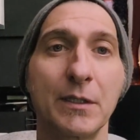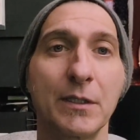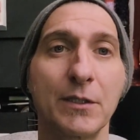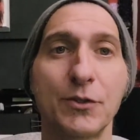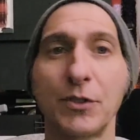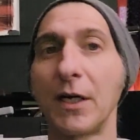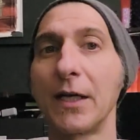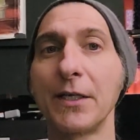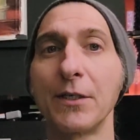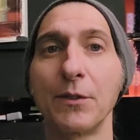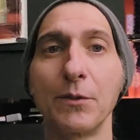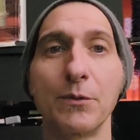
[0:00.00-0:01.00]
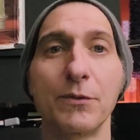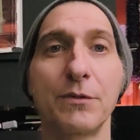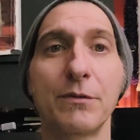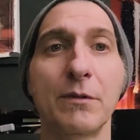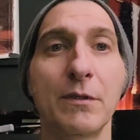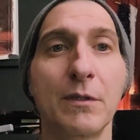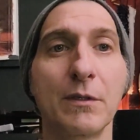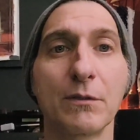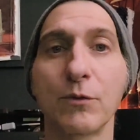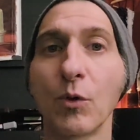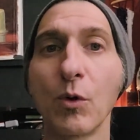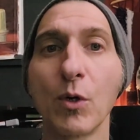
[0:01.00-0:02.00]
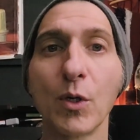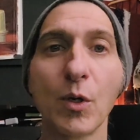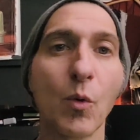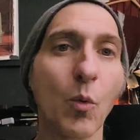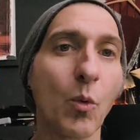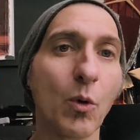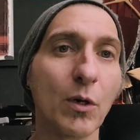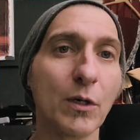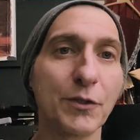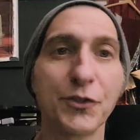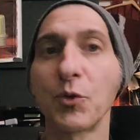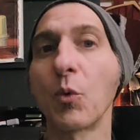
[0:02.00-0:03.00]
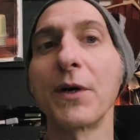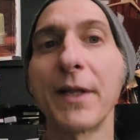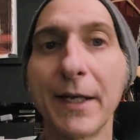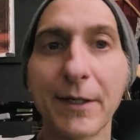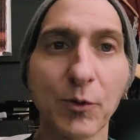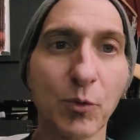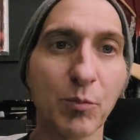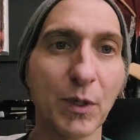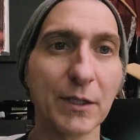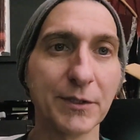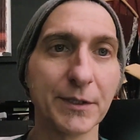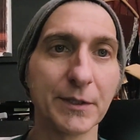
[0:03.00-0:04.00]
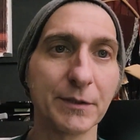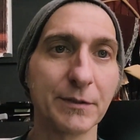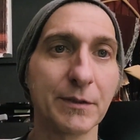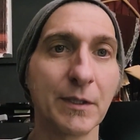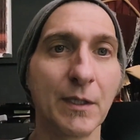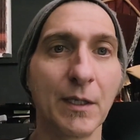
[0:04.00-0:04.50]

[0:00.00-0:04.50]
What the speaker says: Should I use long or short handle brushes?